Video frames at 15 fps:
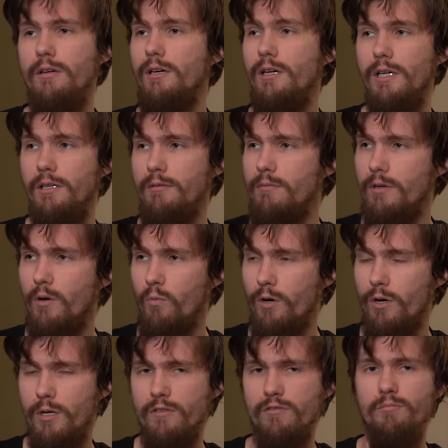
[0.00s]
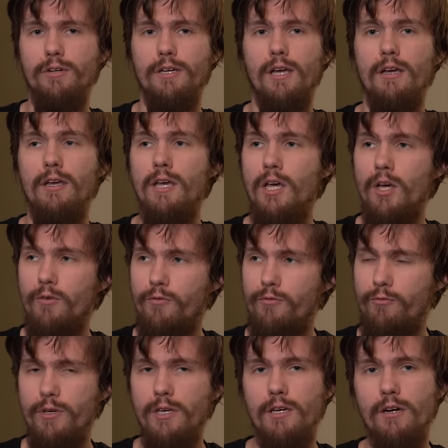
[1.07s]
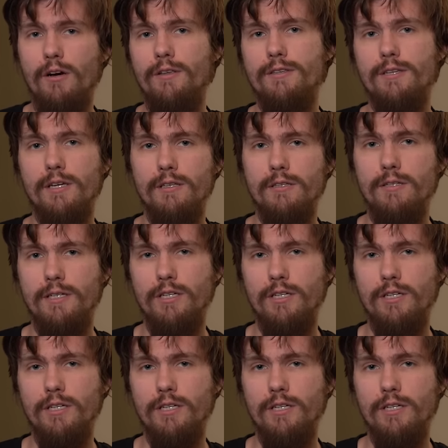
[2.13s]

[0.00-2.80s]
a work of bringing free content